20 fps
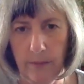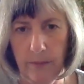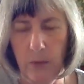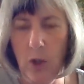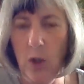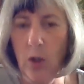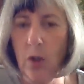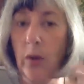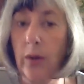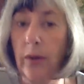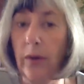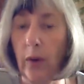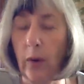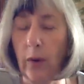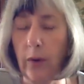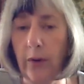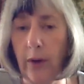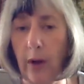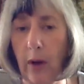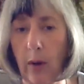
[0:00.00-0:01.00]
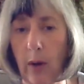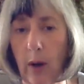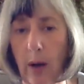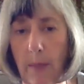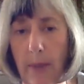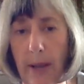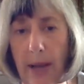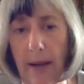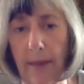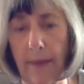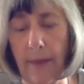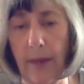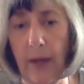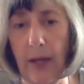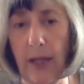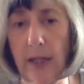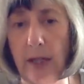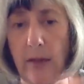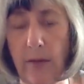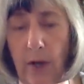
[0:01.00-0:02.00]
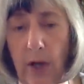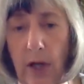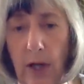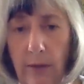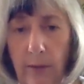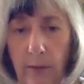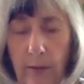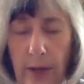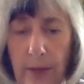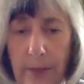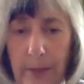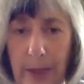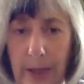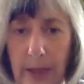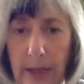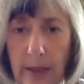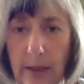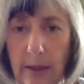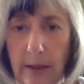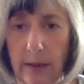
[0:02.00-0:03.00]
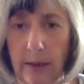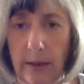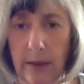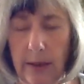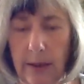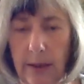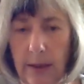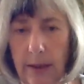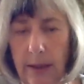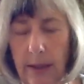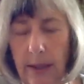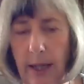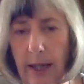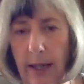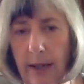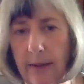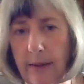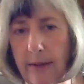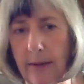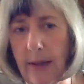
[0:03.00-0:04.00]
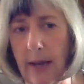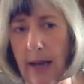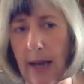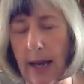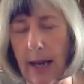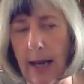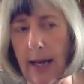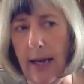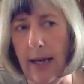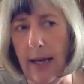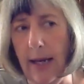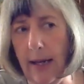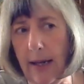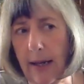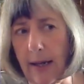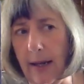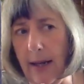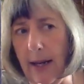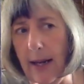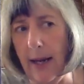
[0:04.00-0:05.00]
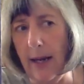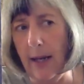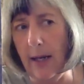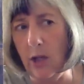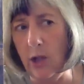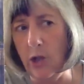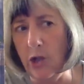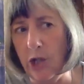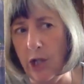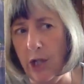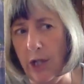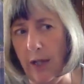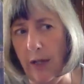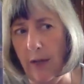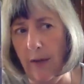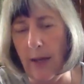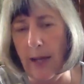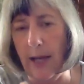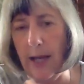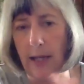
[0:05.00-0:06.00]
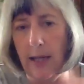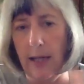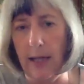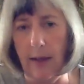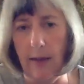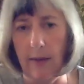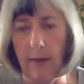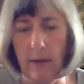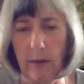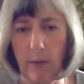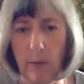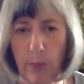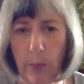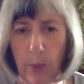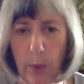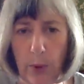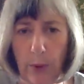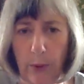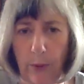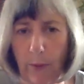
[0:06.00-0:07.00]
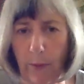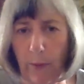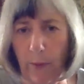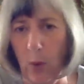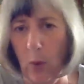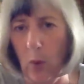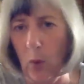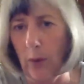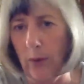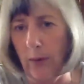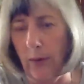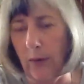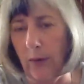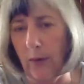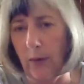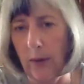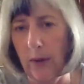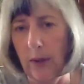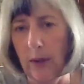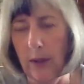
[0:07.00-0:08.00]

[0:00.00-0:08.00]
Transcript: Two is also about the divine feminine it's a energy that isn't brute force.